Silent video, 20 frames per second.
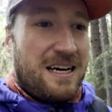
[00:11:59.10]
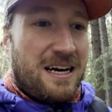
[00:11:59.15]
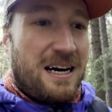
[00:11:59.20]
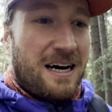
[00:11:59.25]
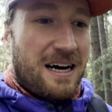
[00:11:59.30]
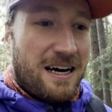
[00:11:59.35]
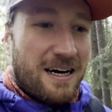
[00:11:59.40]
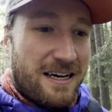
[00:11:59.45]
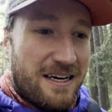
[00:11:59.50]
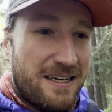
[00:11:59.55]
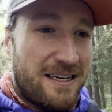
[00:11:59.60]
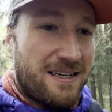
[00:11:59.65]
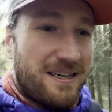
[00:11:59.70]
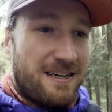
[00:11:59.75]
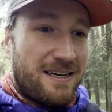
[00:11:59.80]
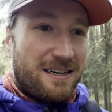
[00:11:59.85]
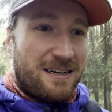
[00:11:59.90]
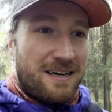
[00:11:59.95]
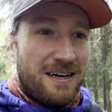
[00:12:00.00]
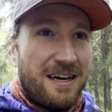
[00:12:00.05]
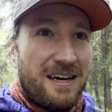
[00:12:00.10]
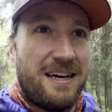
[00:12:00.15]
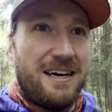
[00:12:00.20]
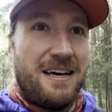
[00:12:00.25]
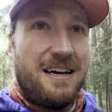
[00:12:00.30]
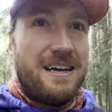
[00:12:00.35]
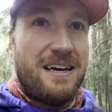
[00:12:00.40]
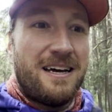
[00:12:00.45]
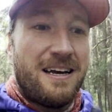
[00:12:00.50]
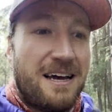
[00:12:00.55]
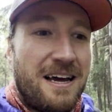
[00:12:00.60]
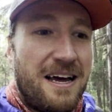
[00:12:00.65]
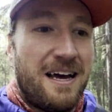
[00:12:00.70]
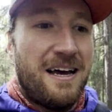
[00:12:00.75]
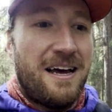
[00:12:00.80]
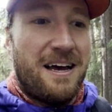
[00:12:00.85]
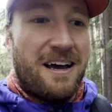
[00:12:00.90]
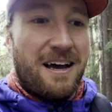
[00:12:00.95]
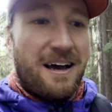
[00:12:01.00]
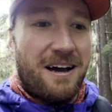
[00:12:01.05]
I
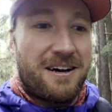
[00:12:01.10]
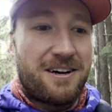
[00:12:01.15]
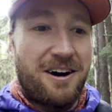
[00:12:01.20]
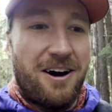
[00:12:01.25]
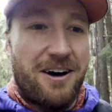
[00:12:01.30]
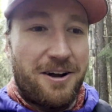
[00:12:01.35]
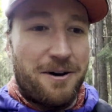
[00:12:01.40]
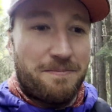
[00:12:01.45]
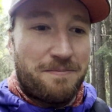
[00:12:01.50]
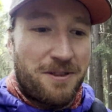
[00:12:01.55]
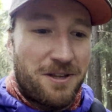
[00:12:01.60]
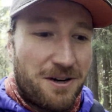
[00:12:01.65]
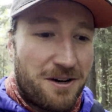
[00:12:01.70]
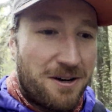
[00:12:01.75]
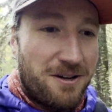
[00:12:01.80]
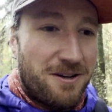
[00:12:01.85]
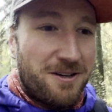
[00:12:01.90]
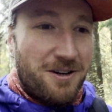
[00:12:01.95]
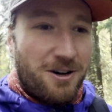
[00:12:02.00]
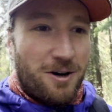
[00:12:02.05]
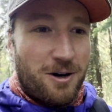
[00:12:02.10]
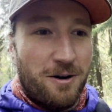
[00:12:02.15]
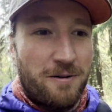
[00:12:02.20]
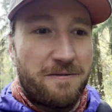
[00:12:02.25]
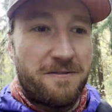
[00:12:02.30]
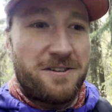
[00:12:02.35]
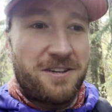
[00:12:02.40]
got up the nerve